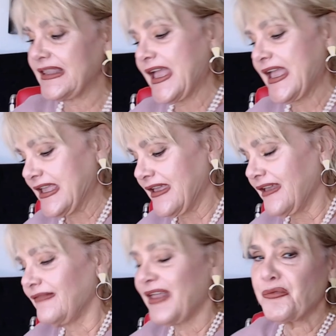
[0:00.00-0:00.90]
Like,
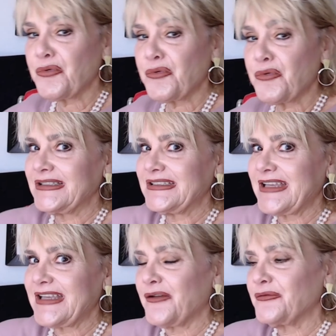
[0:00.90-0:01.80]
I wrote things
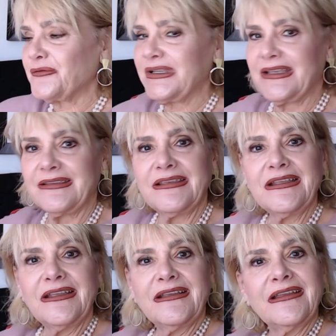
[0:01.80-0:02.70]
down because
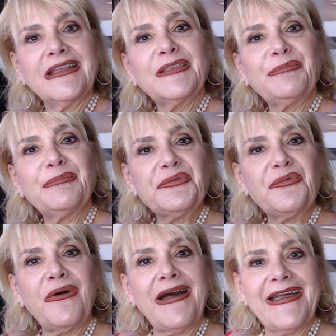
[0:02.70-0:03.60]
it's been
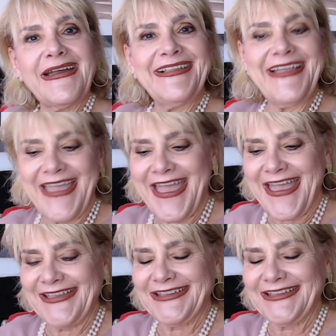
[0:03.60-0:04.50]
a while
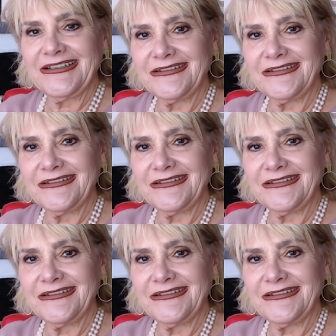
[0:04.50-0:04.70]
and